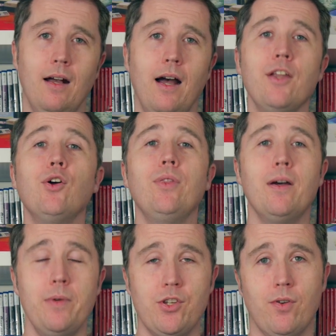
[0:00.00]
I know that
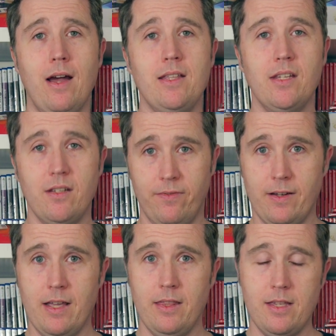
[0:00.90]
we try to
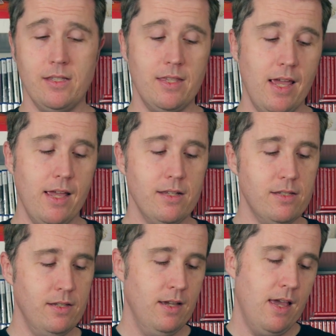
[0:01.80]
define these
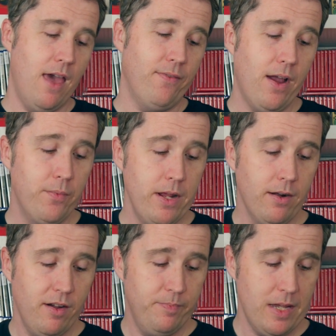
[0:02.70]
things. If I read
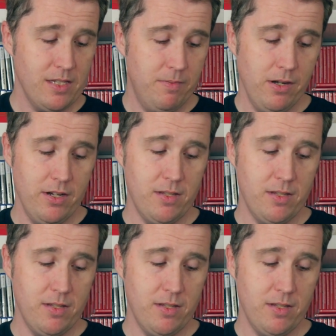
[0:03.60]
off best community